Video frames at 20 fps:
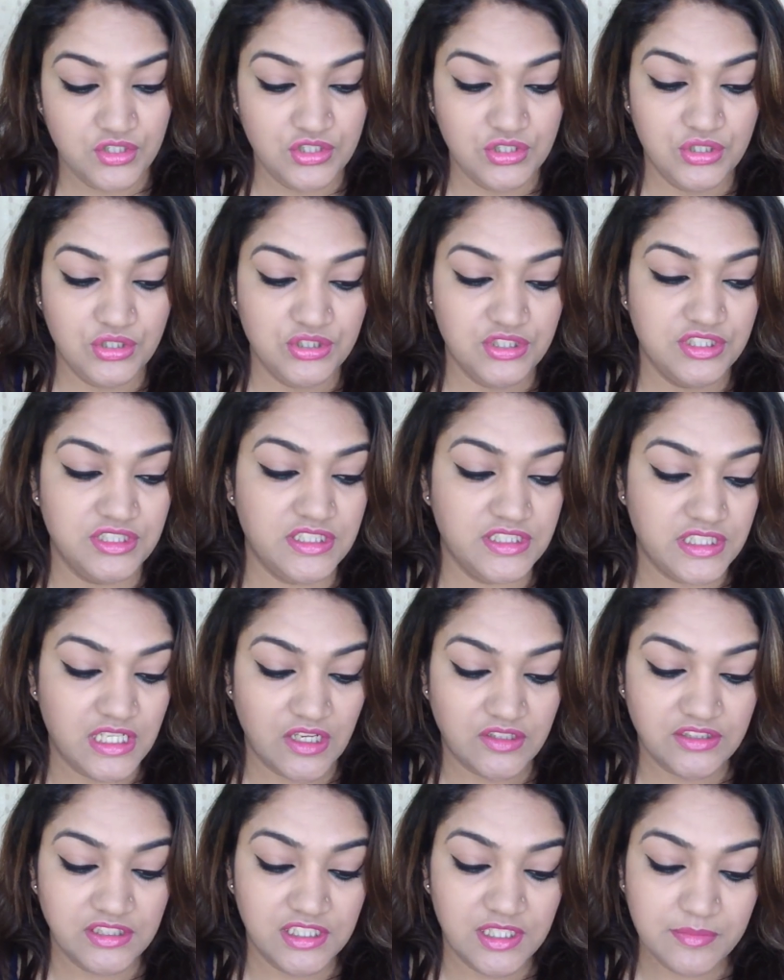So this is
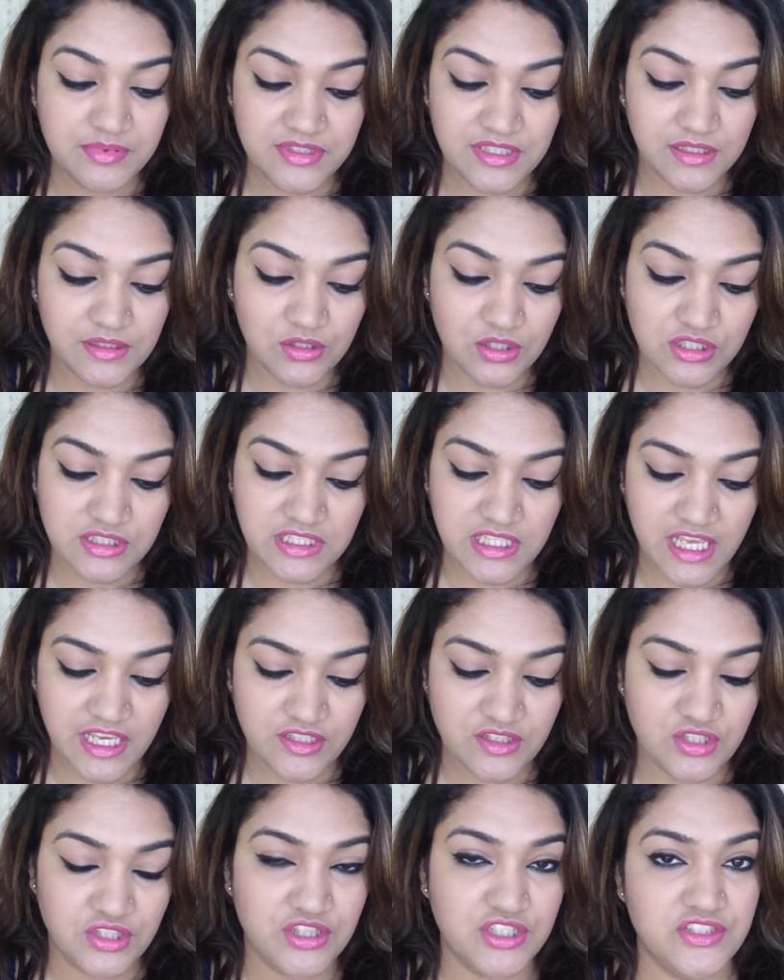how the lipstick looks
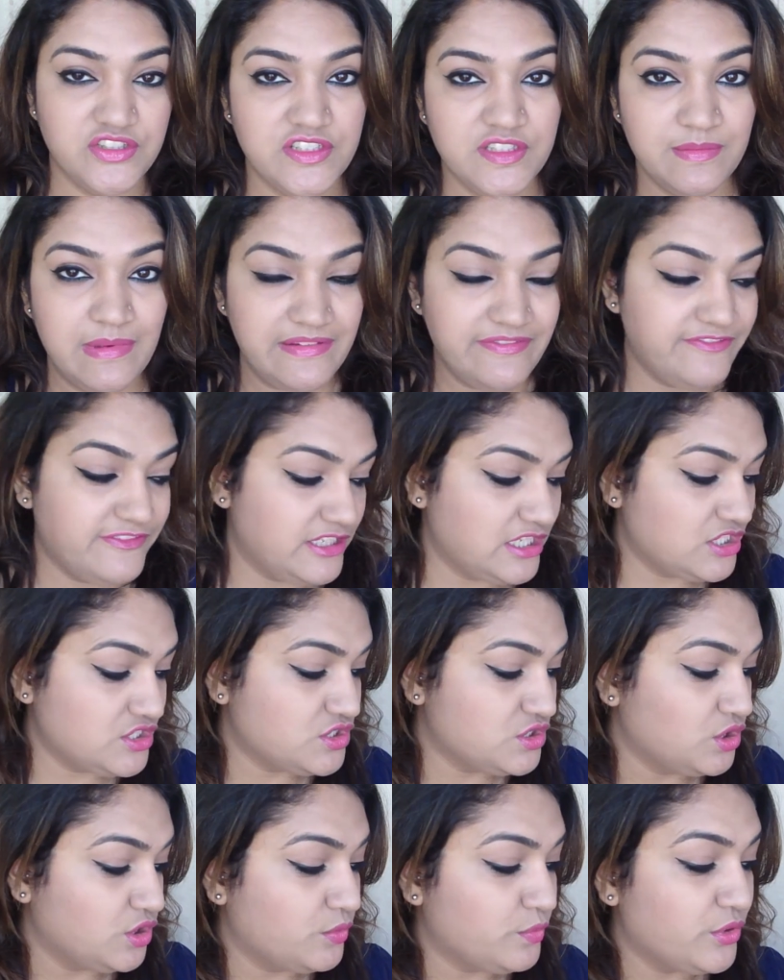like. So this is my
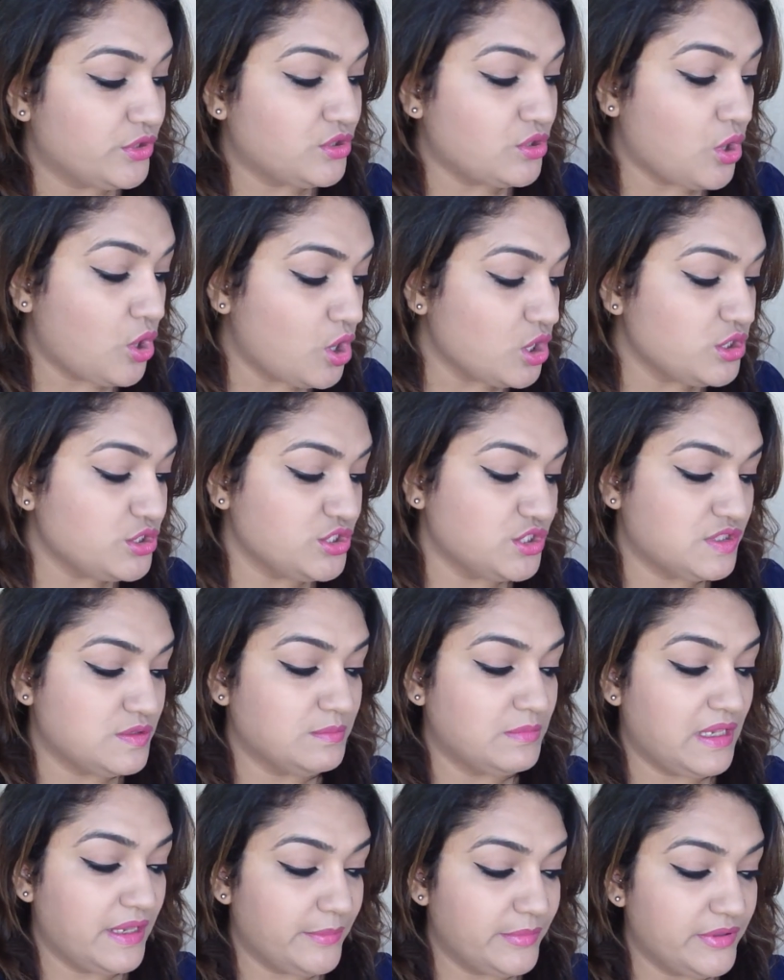finished look with all just
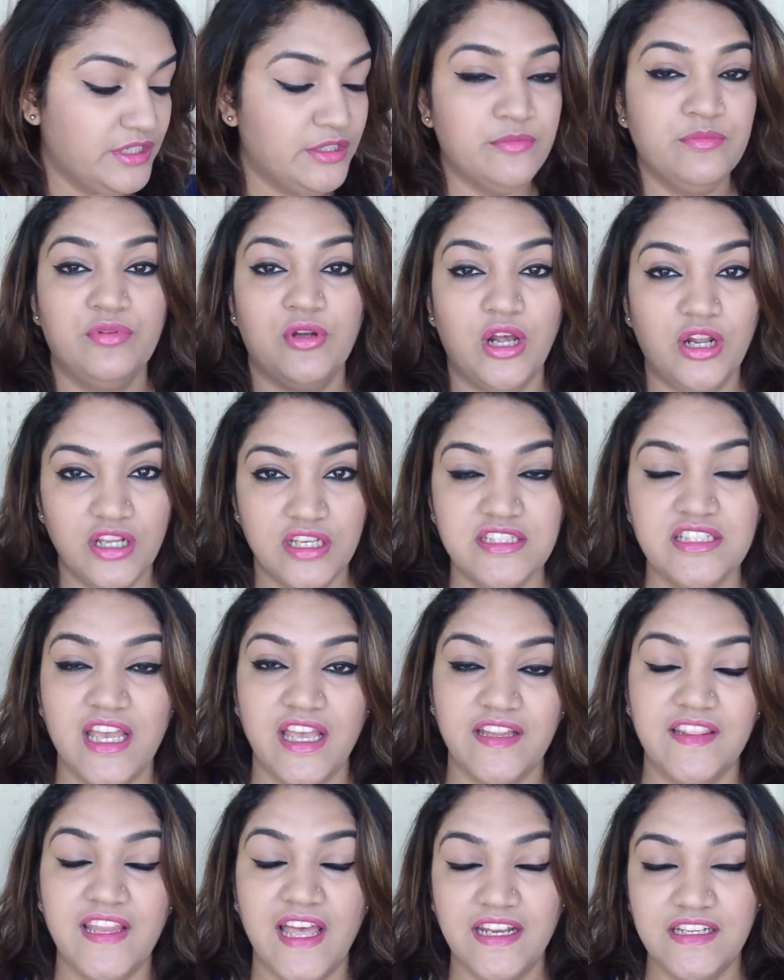Maybelline products
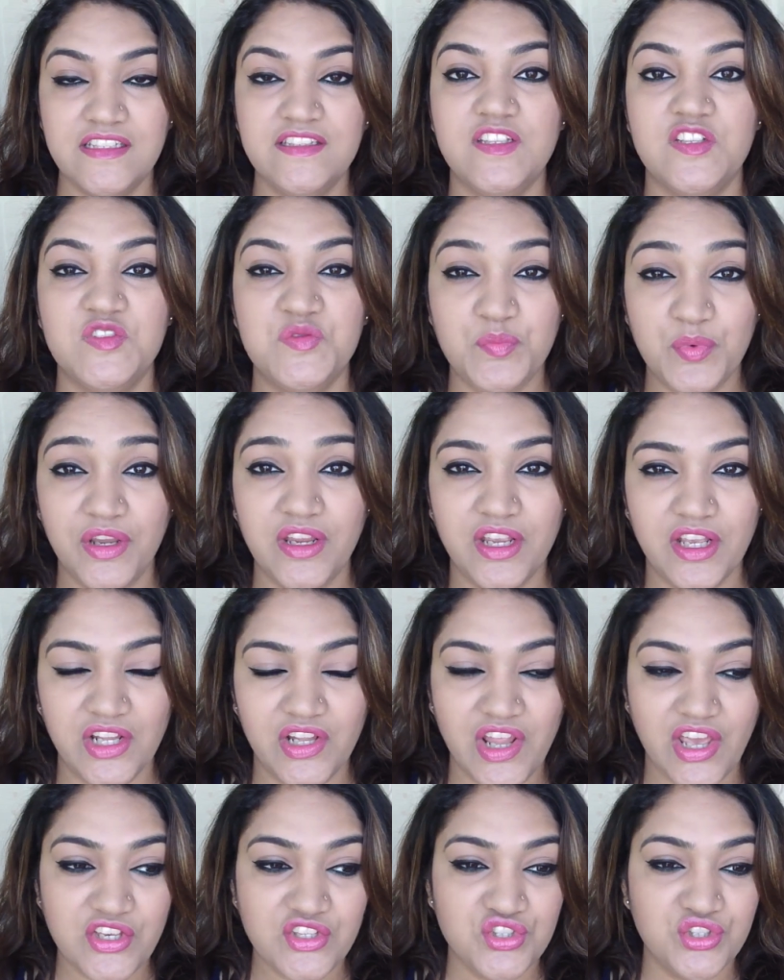and that is the spring
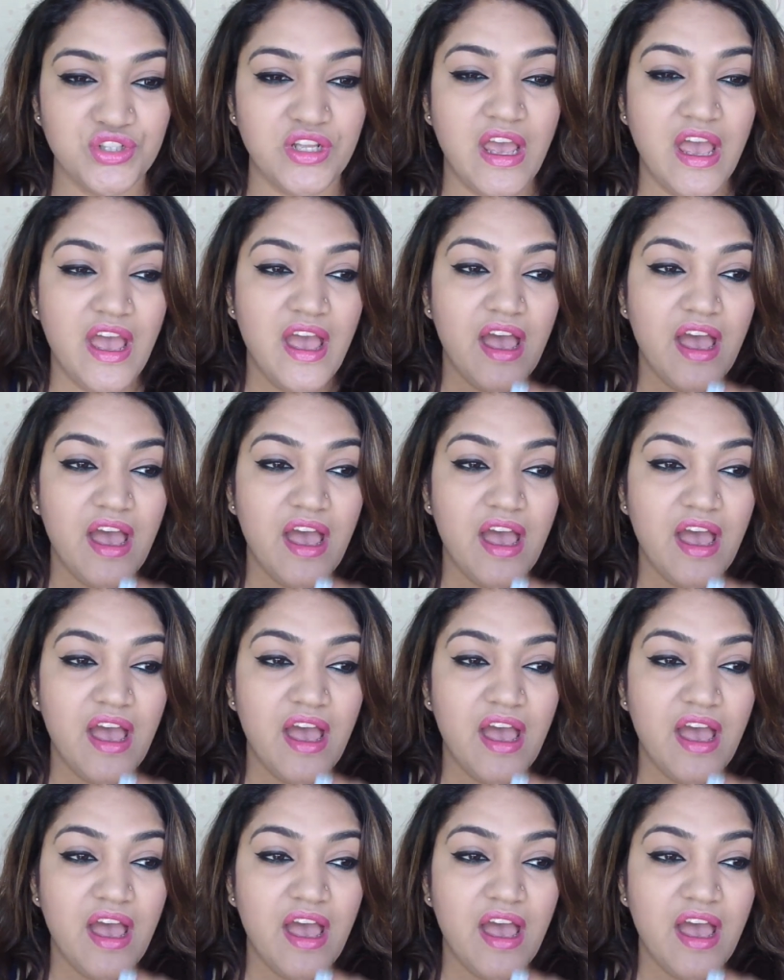collection.